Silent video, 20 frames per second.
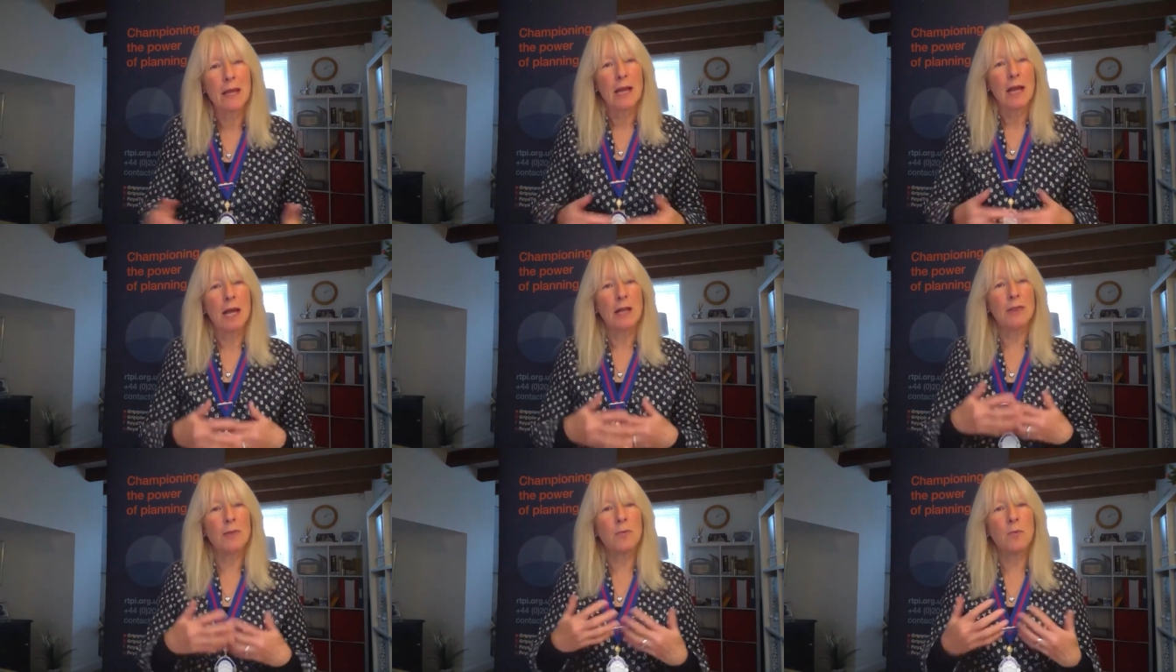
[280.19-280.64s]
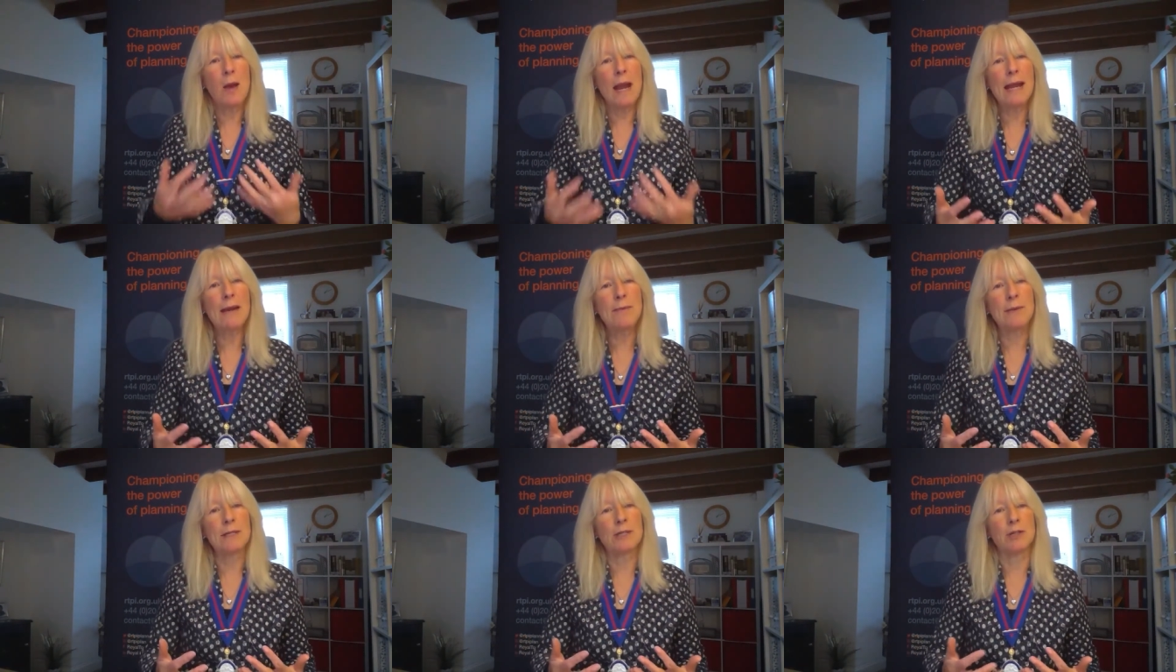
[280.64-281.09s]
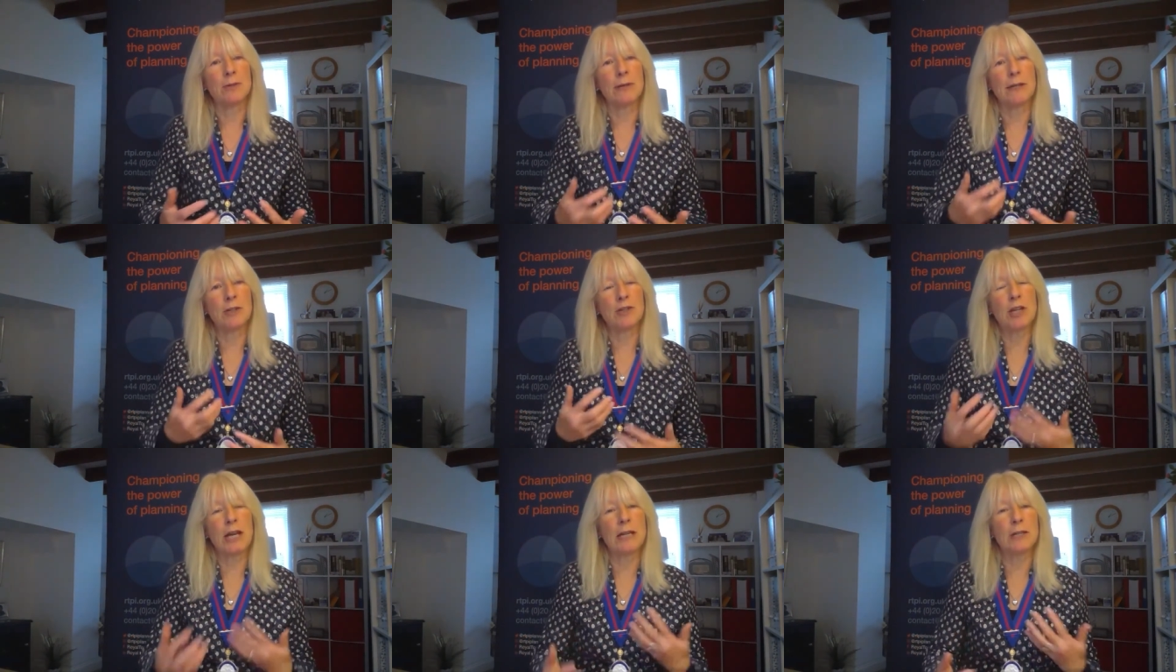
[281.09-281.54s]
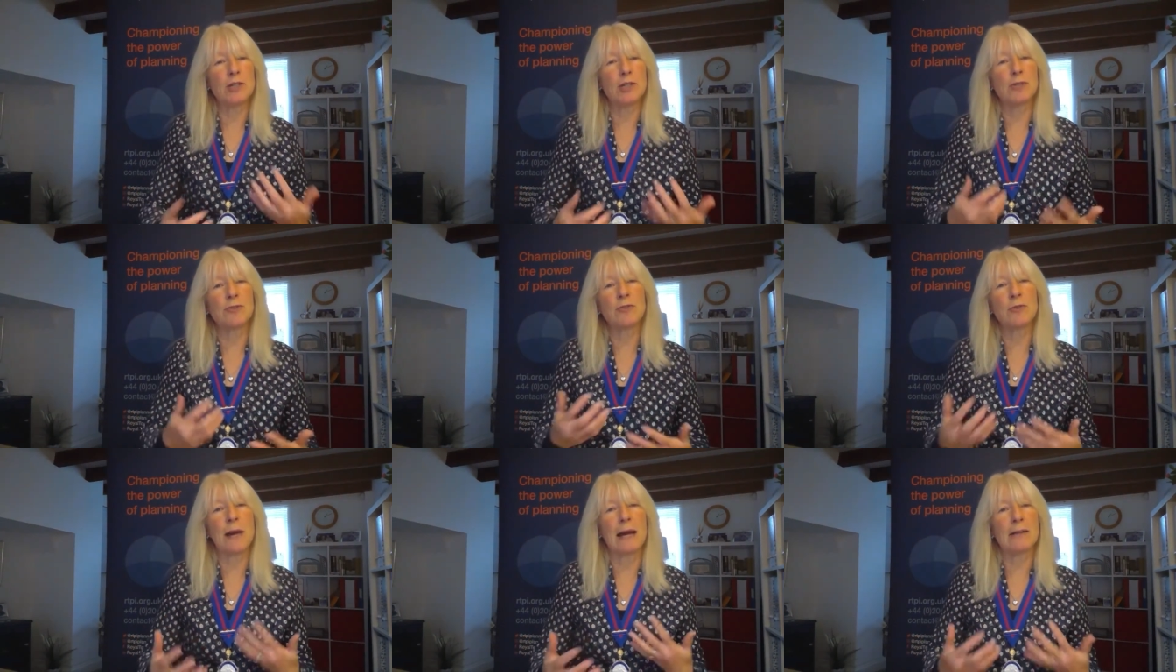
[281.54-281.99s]
and the way we do it changes
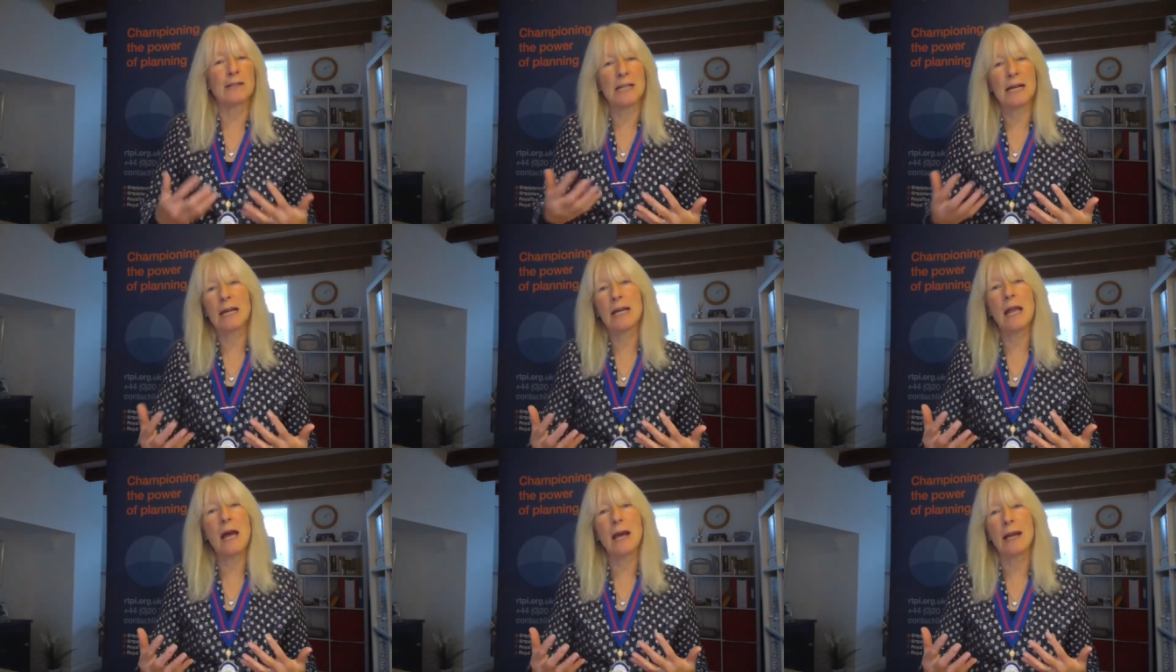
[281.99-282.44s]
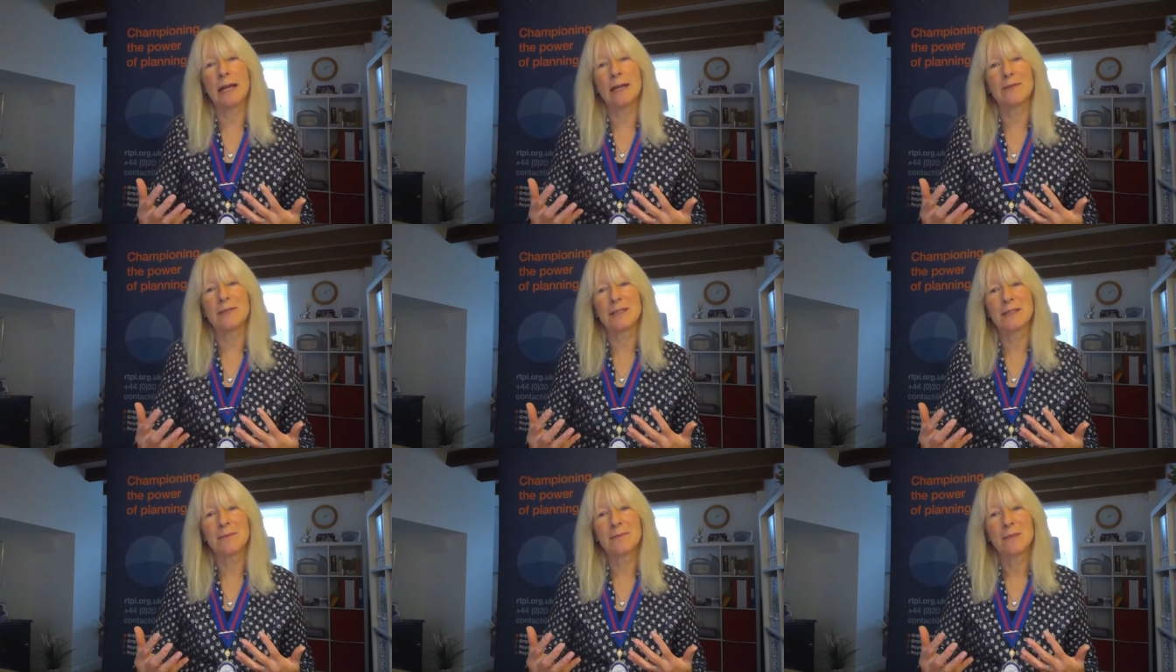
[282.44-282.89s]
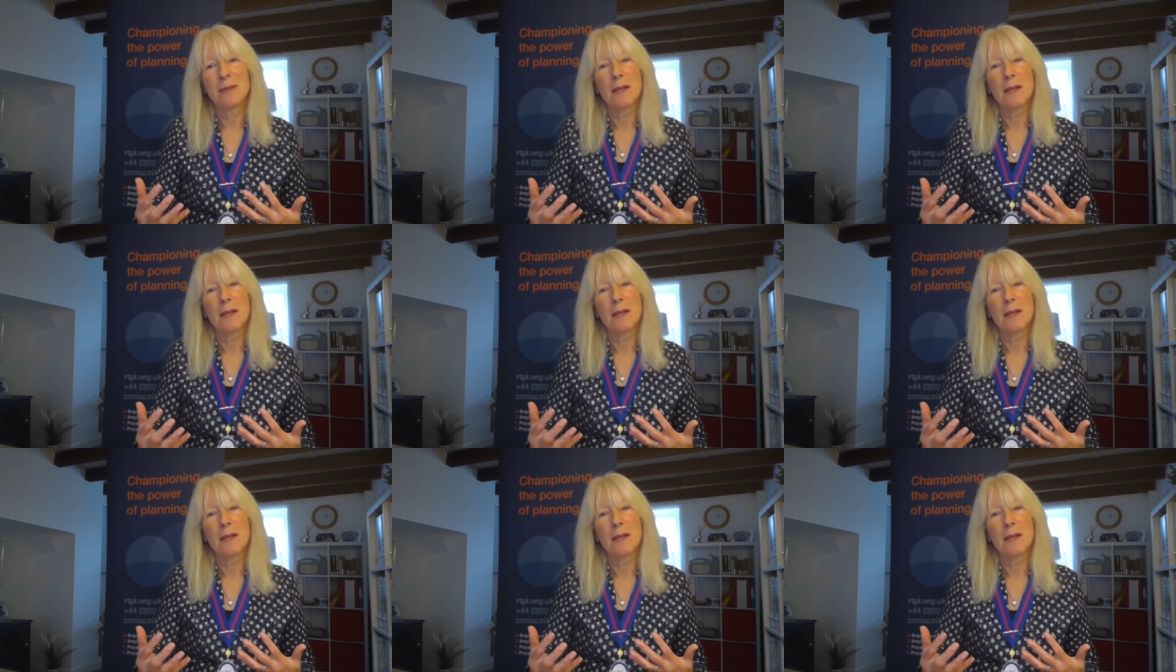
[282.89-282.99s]
throughout our lives.